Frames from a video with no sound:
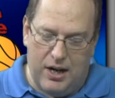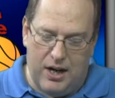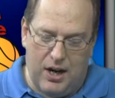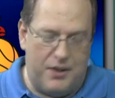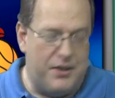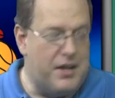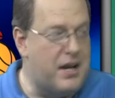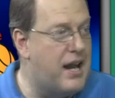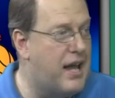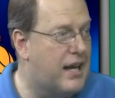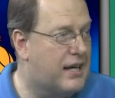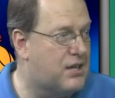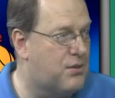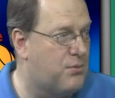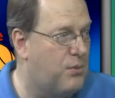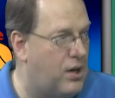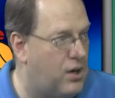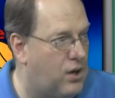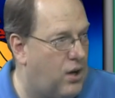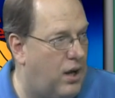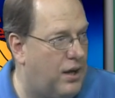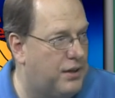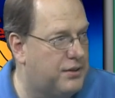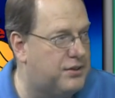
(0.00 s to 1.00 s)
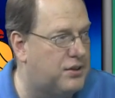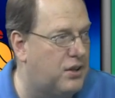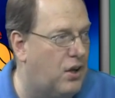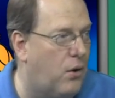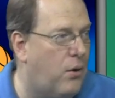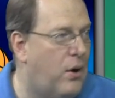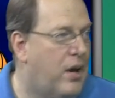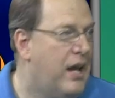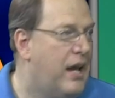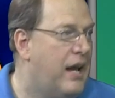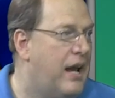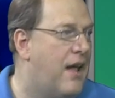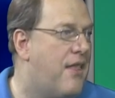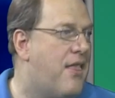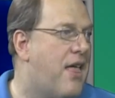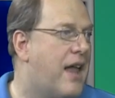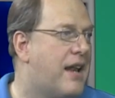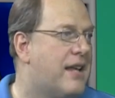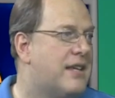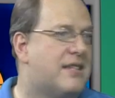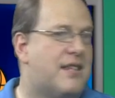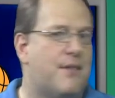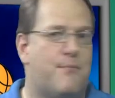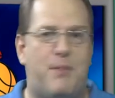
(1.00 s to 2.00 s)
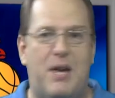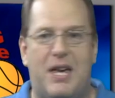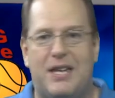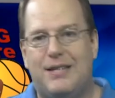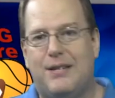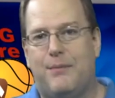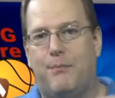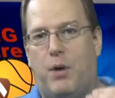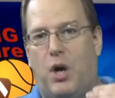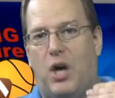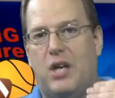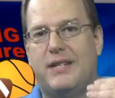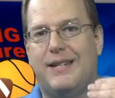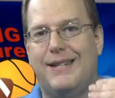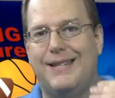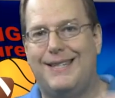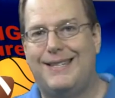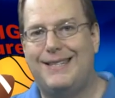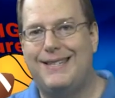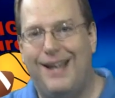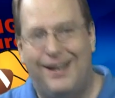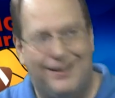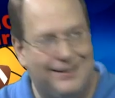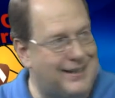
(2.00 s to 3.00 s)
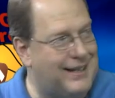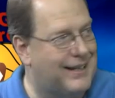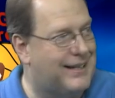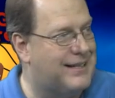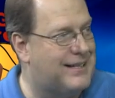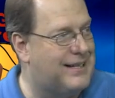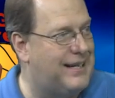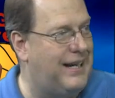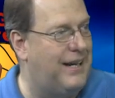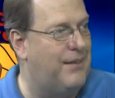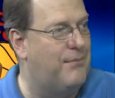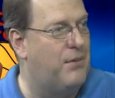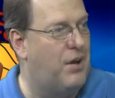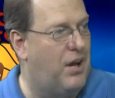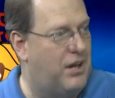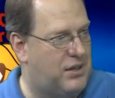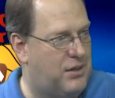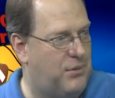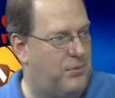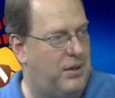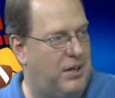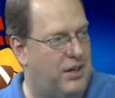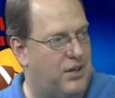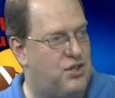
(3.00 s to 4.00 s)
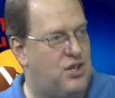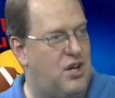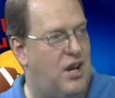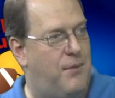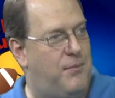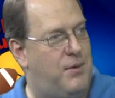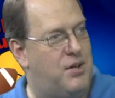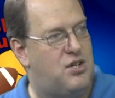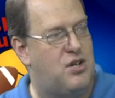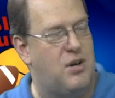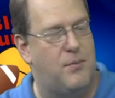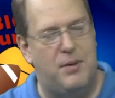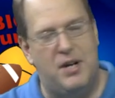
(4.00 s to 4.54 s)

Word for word: on the next one also, and that is the best Boston Celtics team not to win a championship.